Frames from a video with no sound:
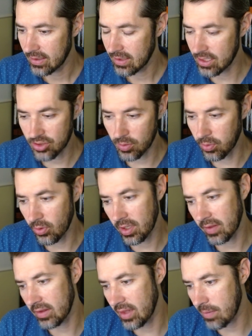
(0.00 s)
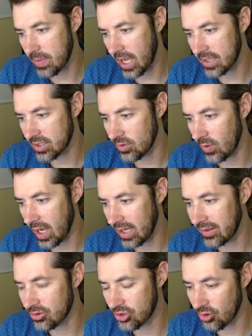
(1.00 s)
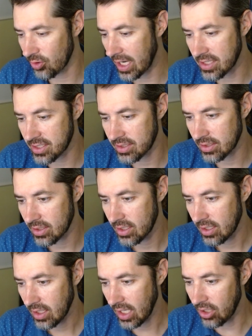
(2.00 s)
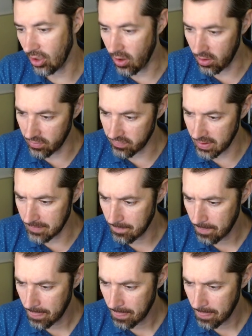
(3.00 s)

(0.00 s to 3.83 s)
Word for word: Things are born and then they pass away, and there's grace in all of it.